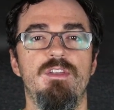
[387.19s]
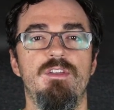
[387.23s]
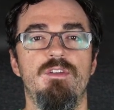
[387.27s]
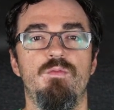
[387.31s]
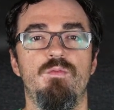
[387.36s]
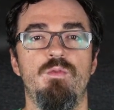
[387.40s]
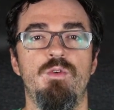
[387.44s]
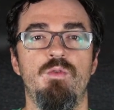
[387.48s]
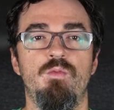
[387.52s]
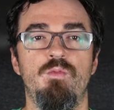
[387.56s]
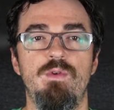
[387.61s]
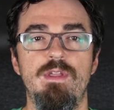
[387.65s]

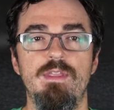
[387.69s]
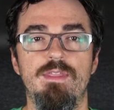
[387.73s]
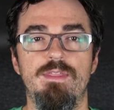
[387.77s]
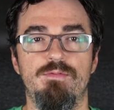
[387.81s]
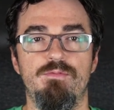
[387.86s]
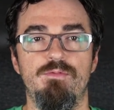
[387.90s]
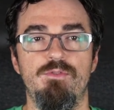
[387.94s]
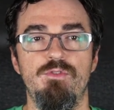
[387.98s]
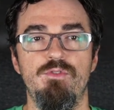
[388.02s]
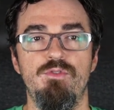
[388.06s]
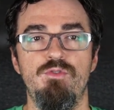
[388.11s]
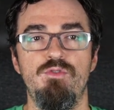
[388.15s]
When we
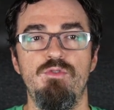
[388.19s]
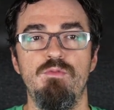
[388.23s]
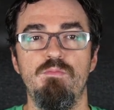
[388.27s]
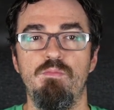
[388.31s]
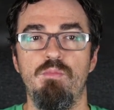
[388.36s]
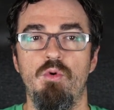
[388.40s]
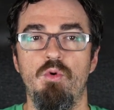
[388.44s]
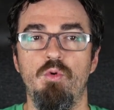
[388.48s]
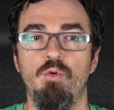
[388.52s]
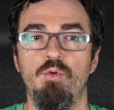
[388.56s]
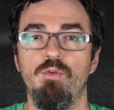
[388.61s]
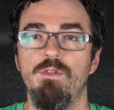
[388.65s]
threw
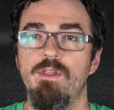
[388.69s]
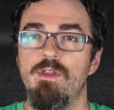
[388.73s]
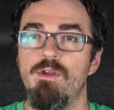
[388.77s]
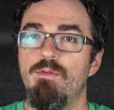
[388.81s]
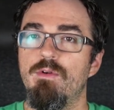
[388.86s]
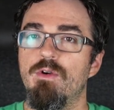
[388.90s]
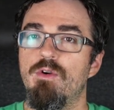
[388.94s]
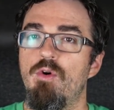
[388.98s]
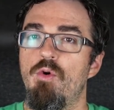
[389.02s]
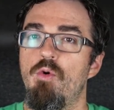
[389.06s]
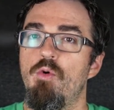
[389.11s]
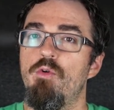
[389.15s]
poorly
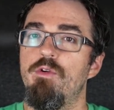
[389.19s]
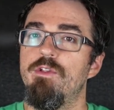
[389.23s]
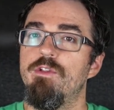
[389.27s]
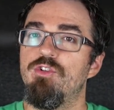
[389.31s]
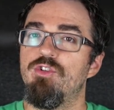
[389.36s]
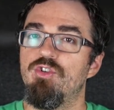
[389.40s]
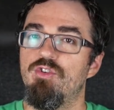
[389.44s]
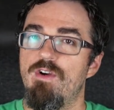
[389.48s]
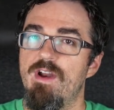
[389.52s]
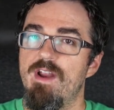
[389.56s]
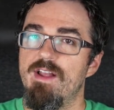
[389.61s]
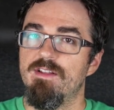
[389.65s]
recorded
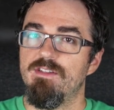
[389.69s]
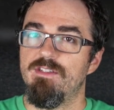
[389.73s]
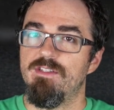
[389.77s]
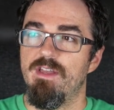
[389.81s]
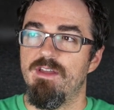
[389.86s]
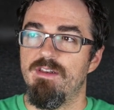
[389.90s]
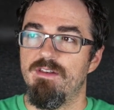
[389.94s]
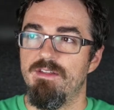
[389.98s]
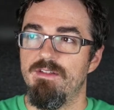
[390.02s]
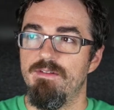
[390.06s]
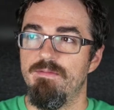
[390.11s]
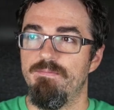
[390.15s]
tracks
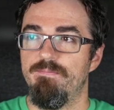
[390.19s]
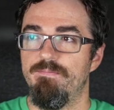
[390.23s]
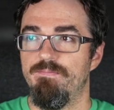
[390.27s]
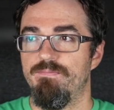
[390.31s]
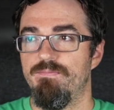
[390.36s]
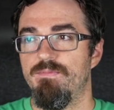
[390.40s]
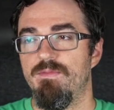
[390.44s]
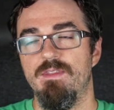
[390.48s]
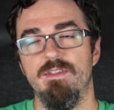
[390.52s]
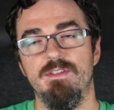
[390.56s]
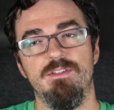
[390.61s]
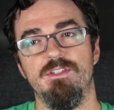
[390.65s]
at it,
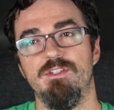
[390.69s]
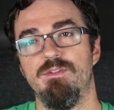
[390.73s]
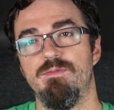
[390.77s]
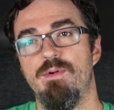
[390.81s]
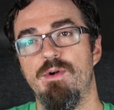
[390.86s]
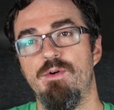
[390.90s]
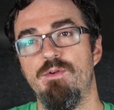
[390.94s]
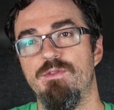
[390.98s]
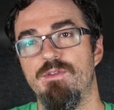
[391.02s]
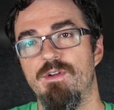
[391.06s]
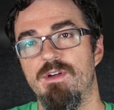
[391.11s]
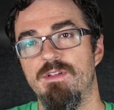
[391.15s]
this is
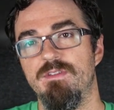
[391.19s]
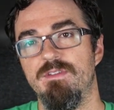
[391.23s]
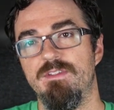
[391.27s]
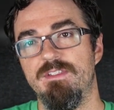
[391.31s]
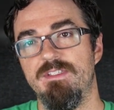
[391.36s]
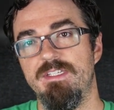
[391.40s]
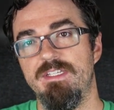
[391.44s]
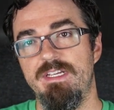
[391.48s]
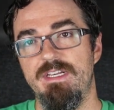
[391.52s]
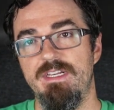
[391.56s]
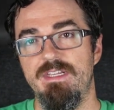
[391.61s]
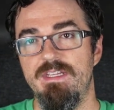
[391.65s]
both on
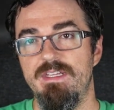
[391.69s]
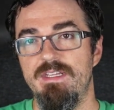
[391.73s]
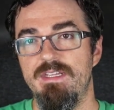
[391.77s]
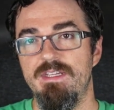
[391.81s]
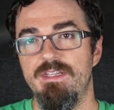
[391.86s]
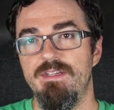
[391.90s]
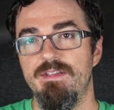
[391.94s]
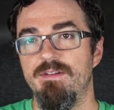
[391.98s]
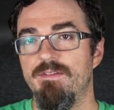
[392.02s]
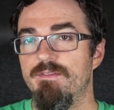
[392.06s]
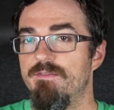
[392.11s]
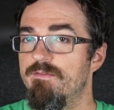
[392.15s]

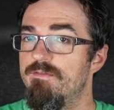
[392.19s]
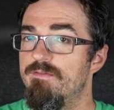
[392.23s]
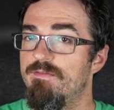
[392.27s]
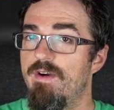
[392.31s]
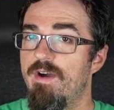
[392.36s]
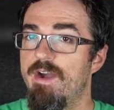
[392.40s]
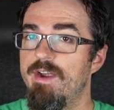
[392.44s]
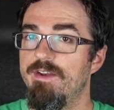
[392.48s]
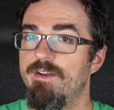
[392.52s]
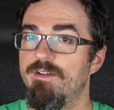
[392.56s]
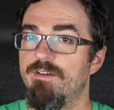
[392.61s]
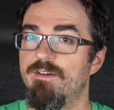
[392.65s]
CD,
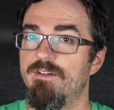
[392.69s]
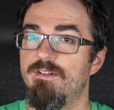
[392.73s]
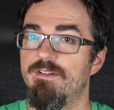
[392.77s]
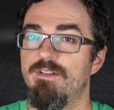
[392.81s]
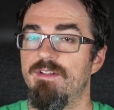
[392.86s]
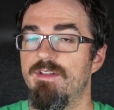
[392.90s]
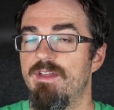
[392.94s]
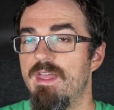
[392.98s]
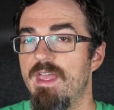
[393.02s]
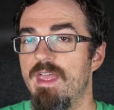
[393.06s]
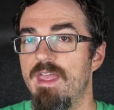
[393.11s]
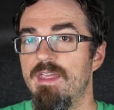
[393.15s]
vinyl,
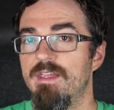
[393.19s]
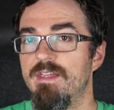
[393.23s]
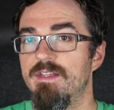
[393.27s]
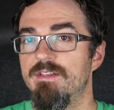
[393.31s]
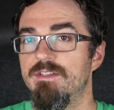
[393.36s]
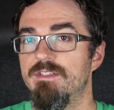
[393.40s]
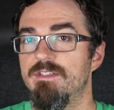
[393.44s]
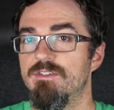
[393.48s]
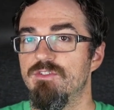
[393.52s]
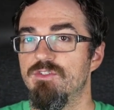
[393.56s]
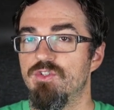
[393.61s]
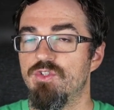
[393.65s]

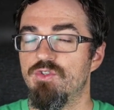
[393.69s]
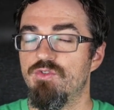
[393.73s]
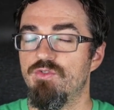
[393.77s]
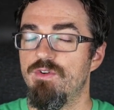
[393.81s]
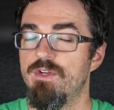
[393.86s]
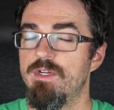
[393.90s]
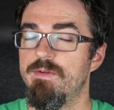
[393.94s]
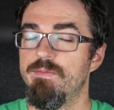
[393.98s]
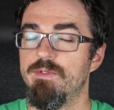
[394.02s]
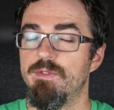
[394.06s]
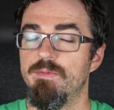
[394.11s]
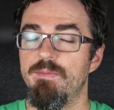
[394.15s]
and
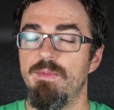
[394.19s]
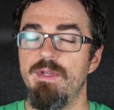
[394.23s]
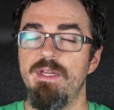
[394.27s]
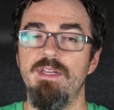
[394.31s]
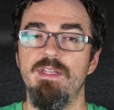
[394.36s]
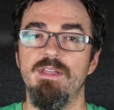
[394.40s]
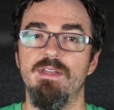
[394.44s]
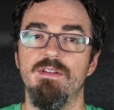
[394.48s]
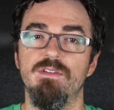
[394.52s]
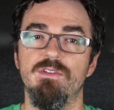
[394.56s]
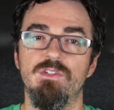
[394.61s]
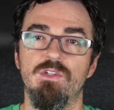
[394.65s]
streamed
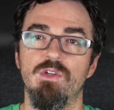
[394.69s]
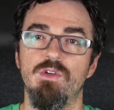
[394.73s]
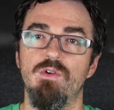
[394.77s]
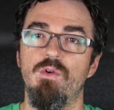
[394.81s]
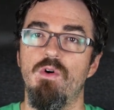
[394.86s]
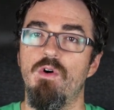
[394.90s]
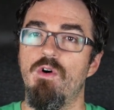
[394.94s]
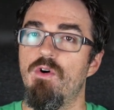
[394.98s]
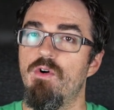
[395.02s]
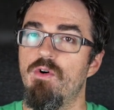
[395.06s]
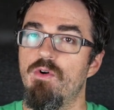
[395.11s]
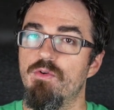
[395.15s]
media, so
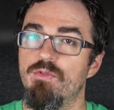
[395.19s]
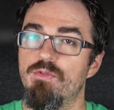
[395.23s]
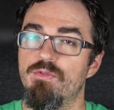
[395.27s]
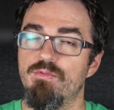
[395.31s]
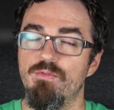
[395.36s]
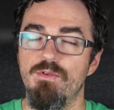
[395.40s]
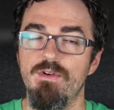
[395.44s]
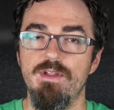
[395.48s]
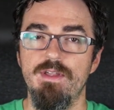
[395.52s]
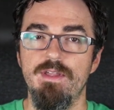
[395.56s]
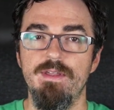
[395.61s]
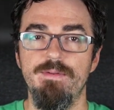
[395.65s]
all
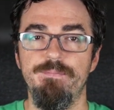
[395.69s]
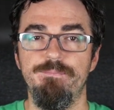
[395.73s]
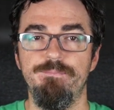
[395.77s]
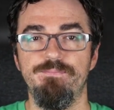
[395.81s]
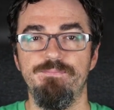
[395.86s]
three,